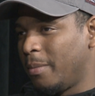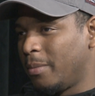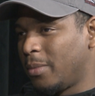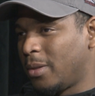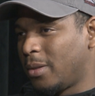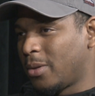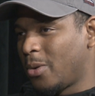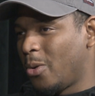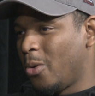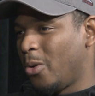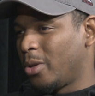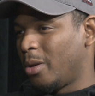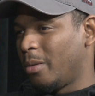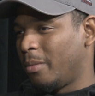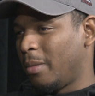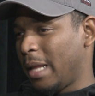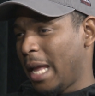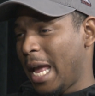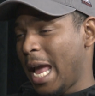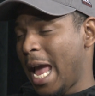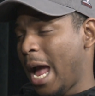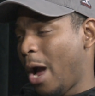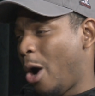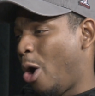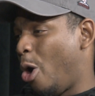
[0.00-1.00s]
scored,
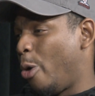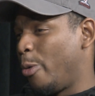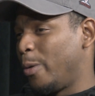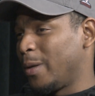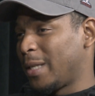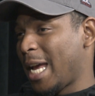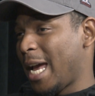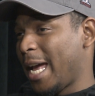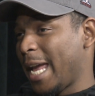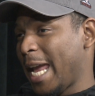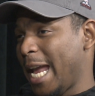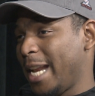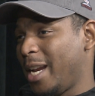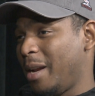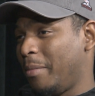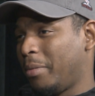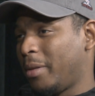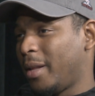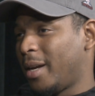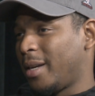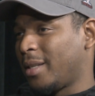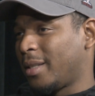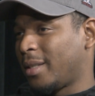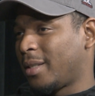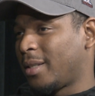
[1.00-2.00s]
they always had 80
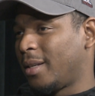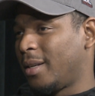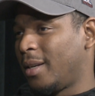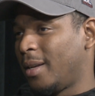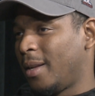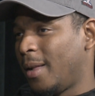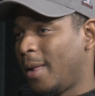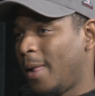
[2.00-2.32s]
plus.